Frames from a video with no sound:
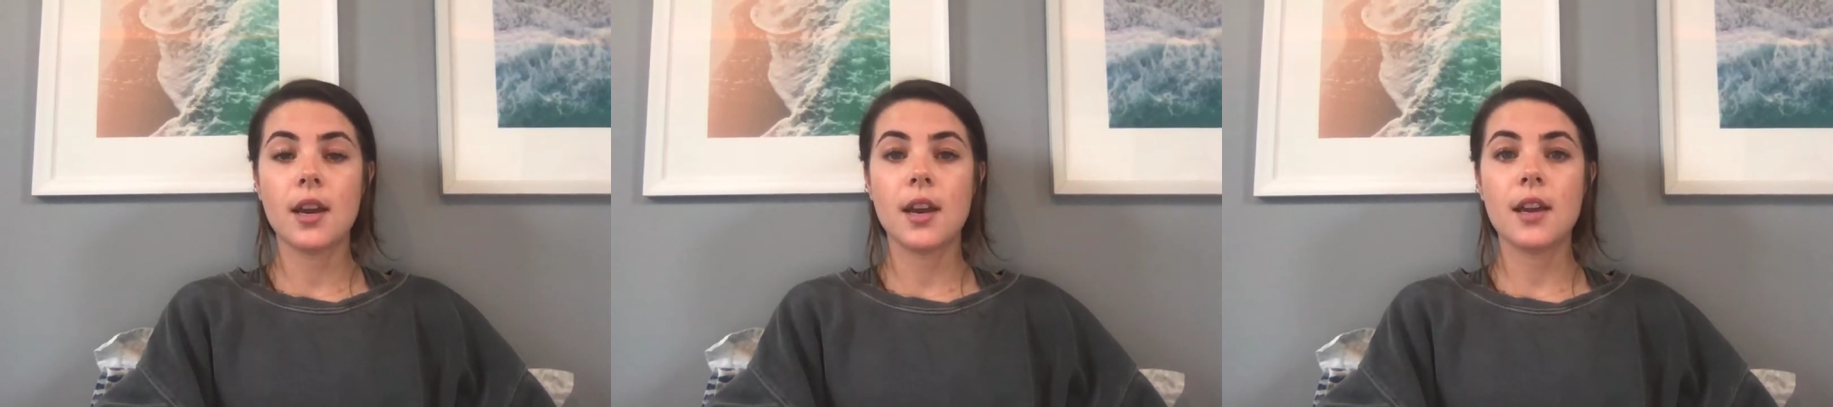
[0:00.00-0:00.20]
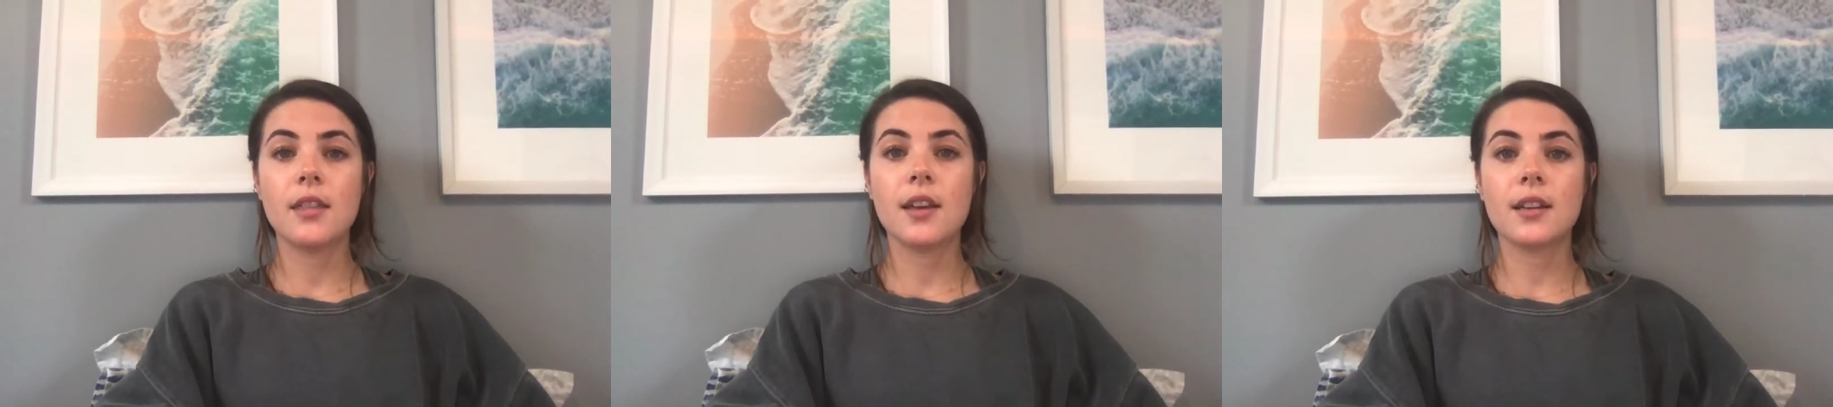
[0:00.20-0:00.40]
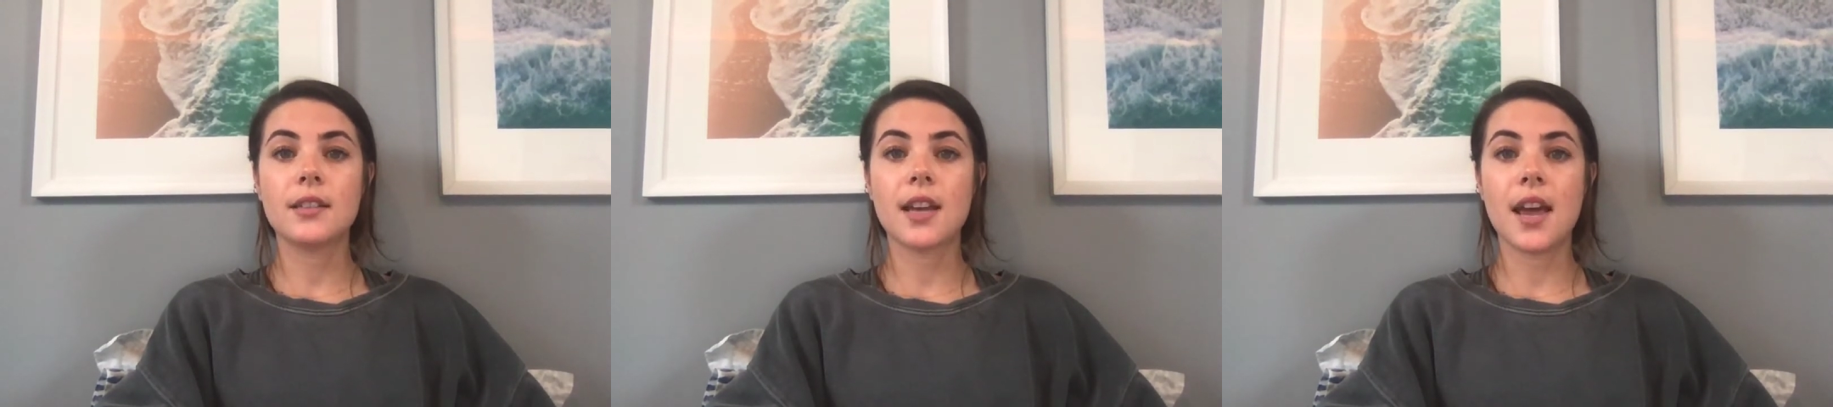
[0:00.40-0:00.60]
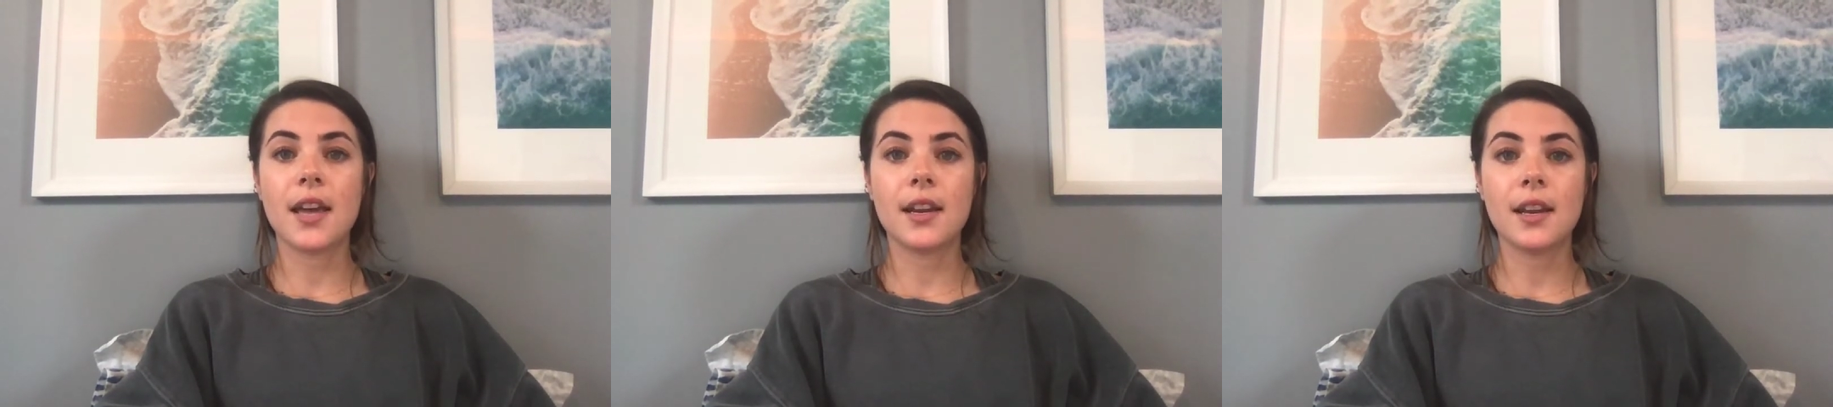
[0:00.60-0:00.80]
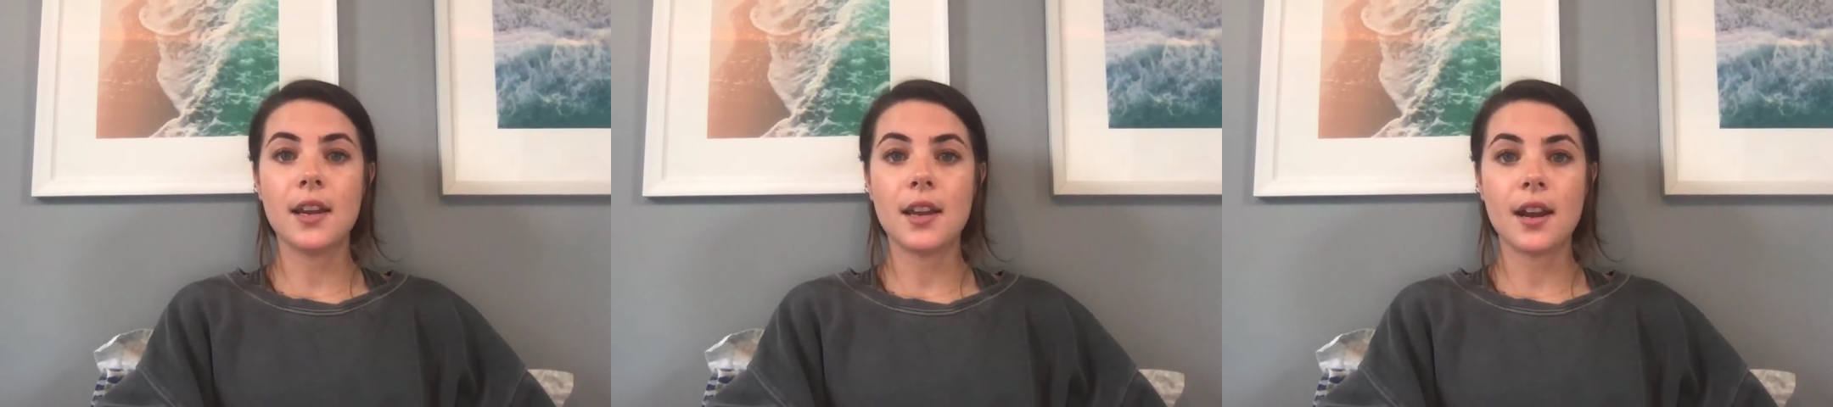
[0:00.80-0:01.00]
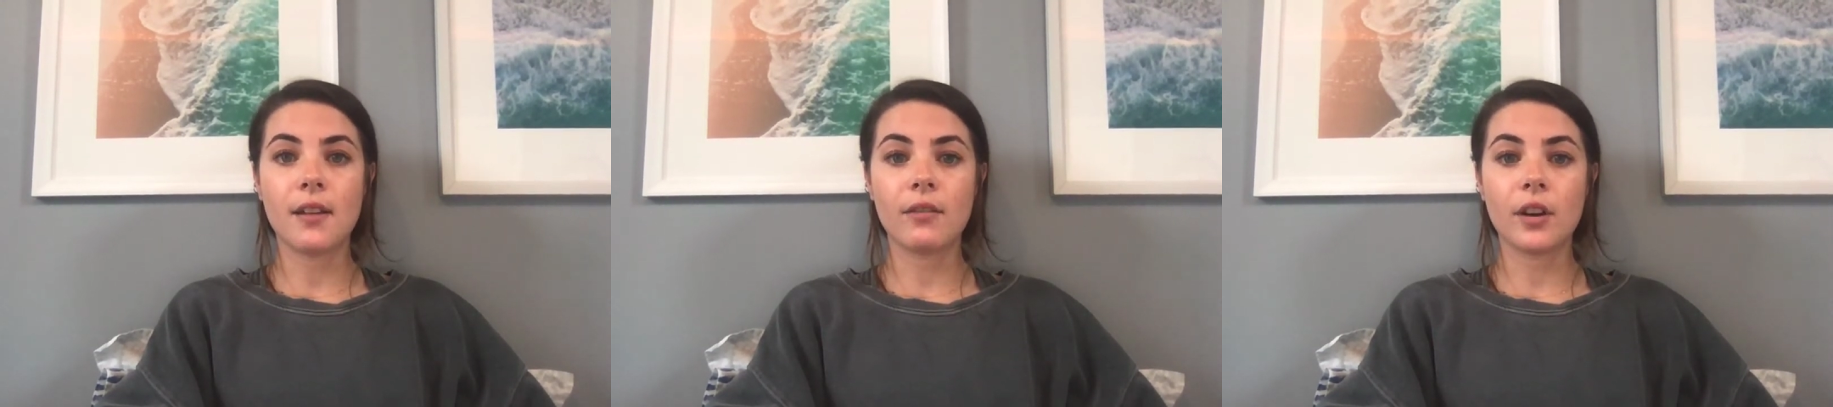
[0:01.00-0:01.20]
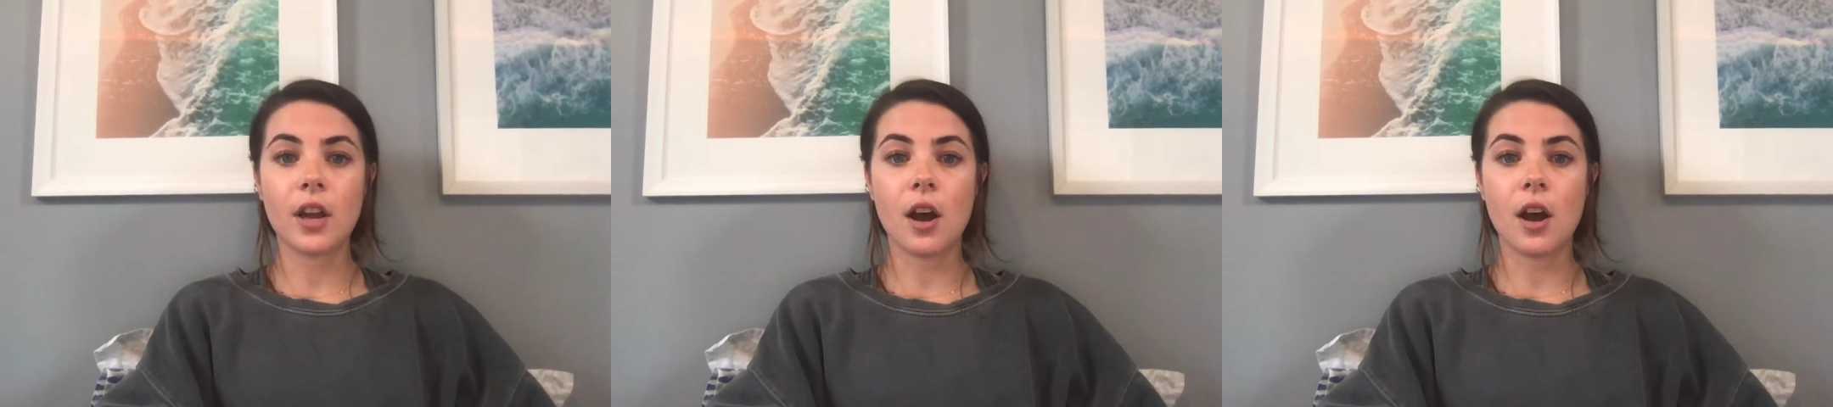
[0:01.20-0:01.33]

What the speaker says: He thinks any and every